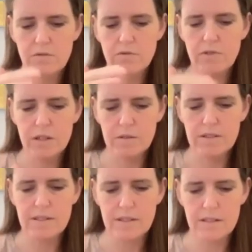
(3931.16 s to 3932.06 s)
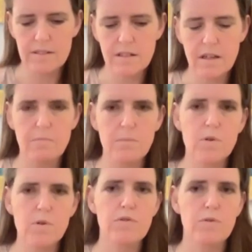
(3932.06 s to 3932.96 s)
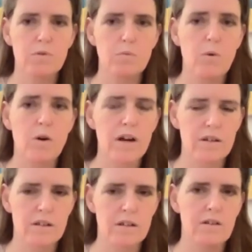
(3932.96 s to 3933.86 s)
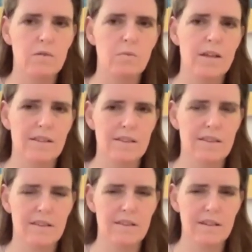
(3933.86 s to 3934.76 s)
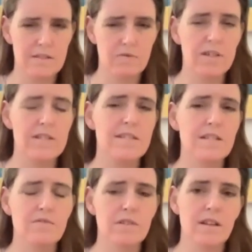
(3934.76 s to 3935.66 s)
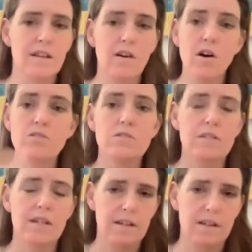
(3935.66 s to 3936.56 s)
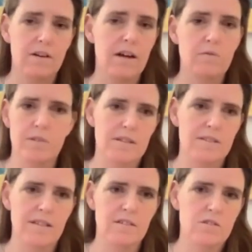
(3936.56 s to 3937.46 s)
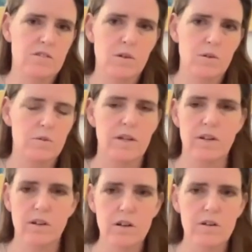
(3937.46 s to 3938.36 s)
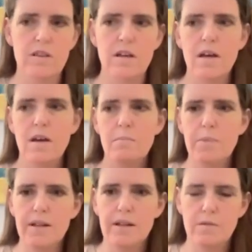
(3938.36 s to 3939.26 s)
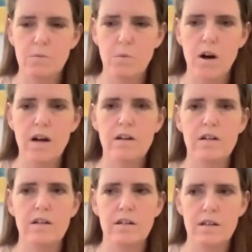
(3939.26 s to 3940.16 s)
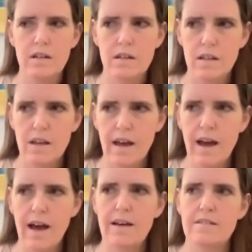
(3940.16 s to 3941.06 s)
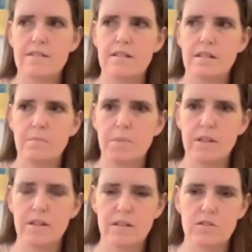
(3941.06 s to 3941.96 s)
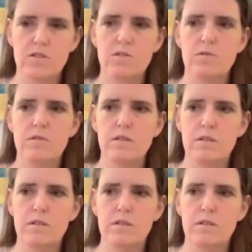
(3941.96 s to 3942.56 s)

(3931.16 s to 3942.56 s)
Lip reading: frequencies can move through water in a way that is very different. They also can interact with, say, stone and earth, but water has the ability to